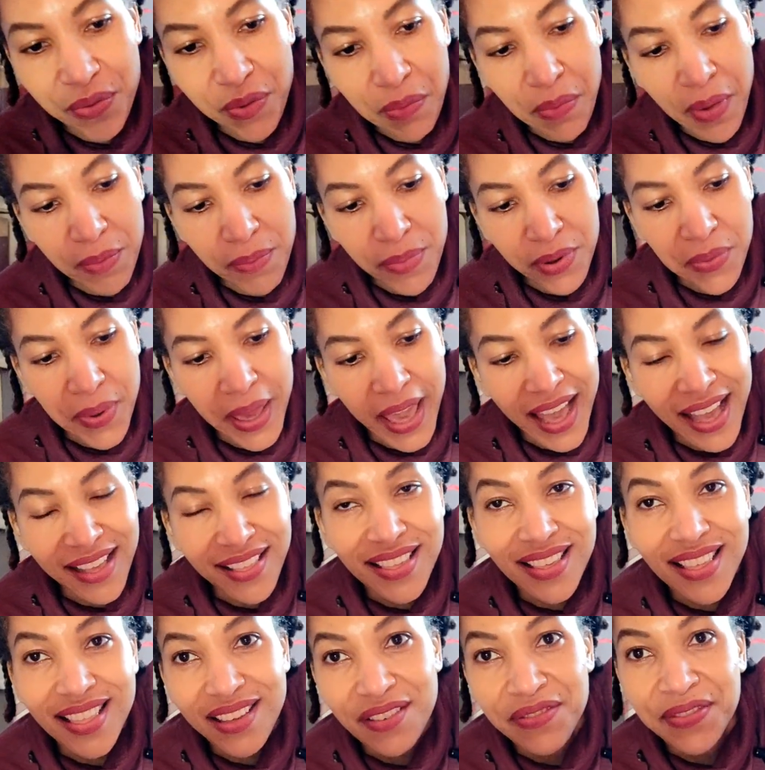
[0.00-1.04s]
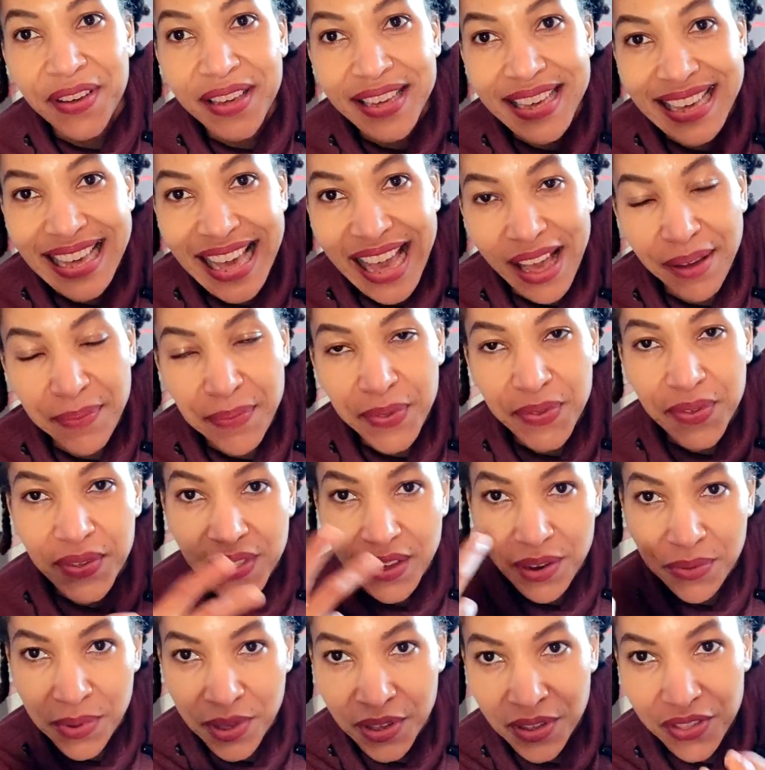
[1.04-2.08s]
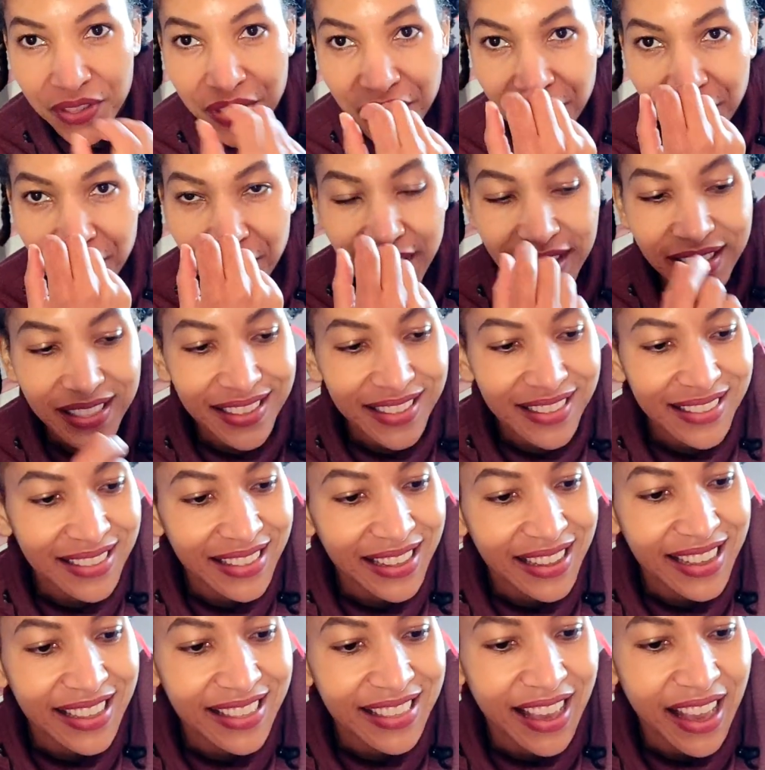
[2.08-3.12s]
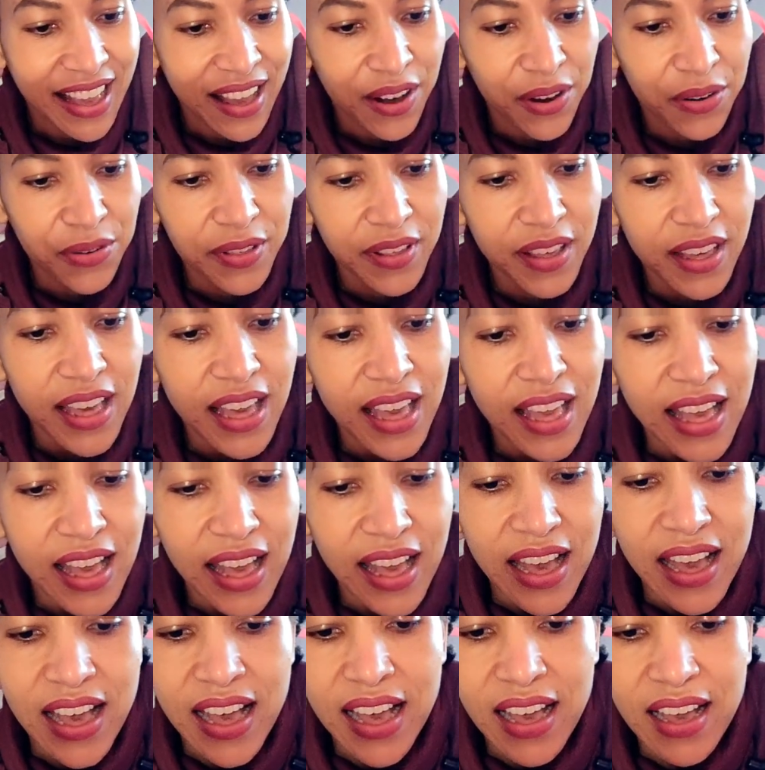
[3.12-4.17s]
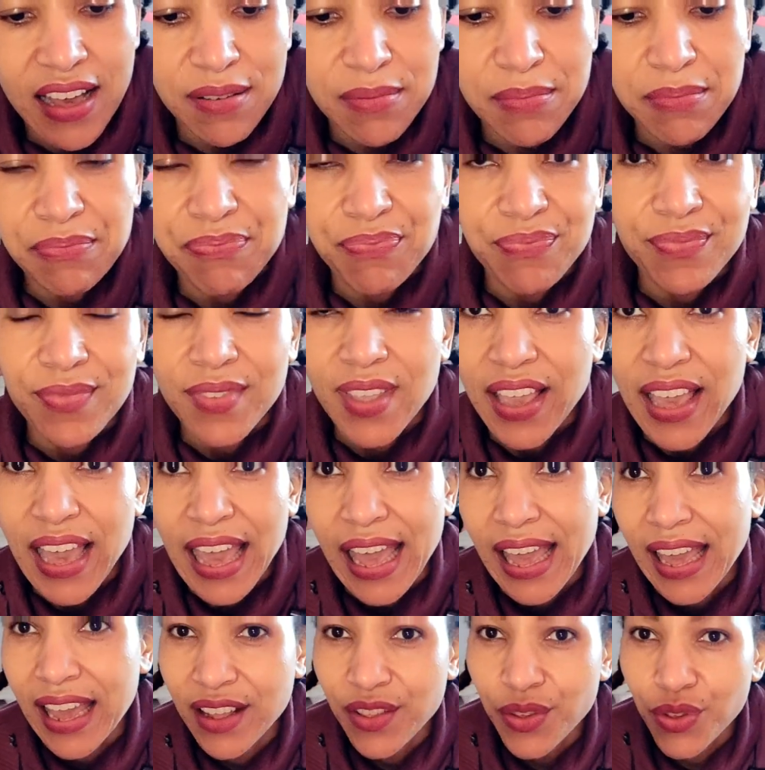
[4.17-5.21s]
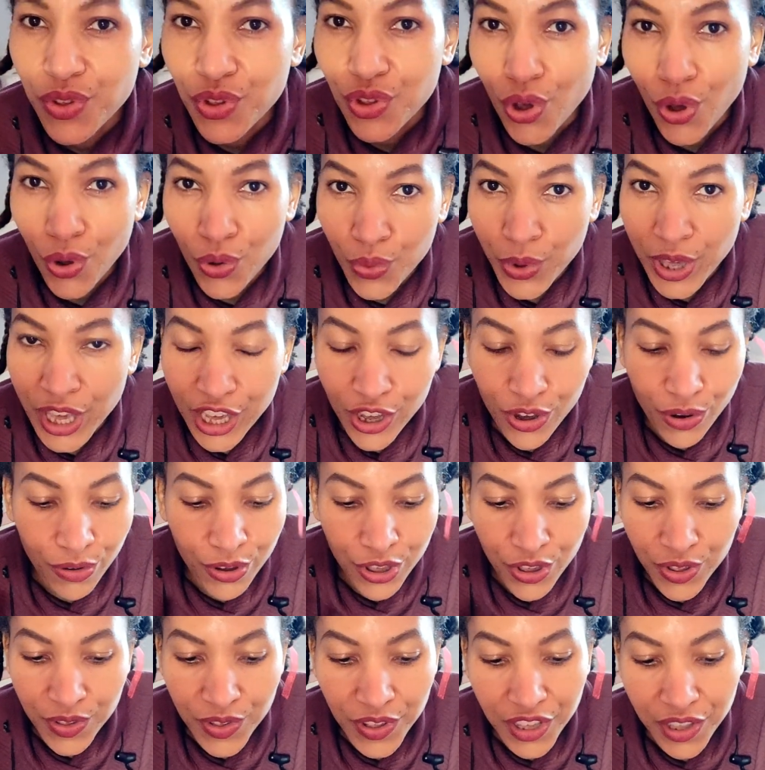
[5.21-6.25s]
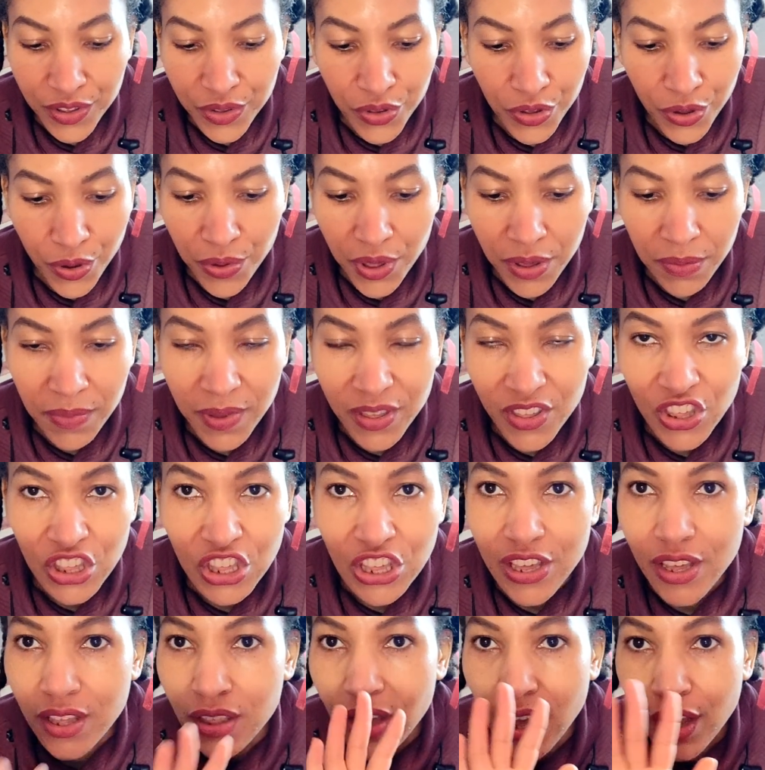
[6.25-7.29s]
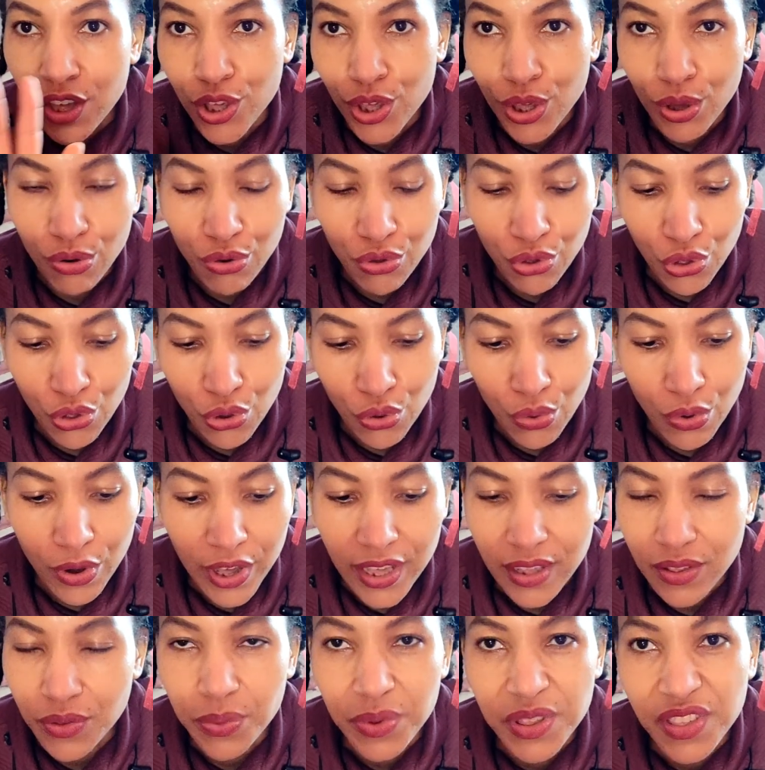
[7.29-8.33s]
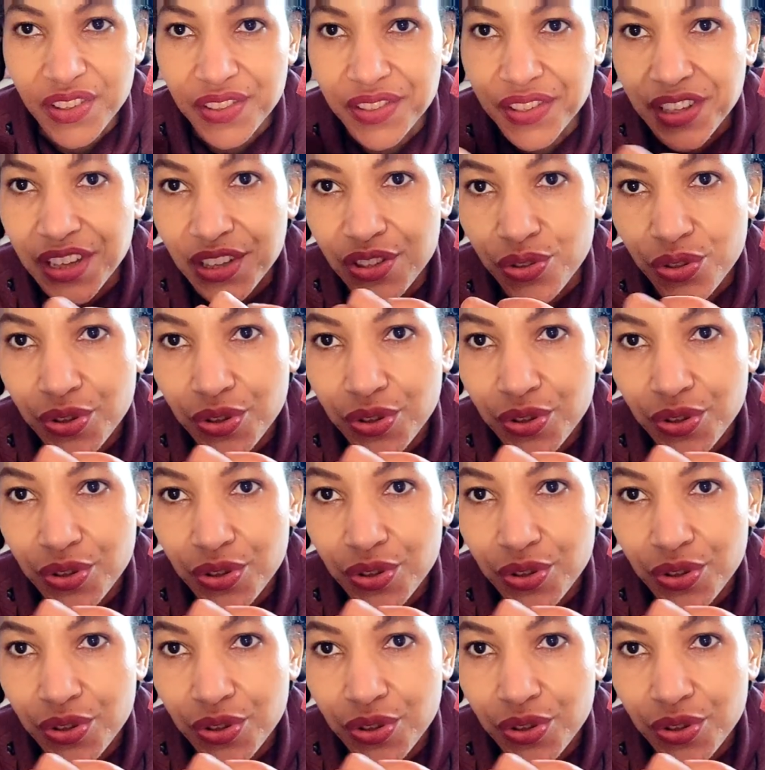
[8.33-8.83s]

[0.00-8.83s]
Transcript: remember, we had to leave a gap so that we could turn it inside out. Um, hand sewing or using a sewing machine, your choice. We just need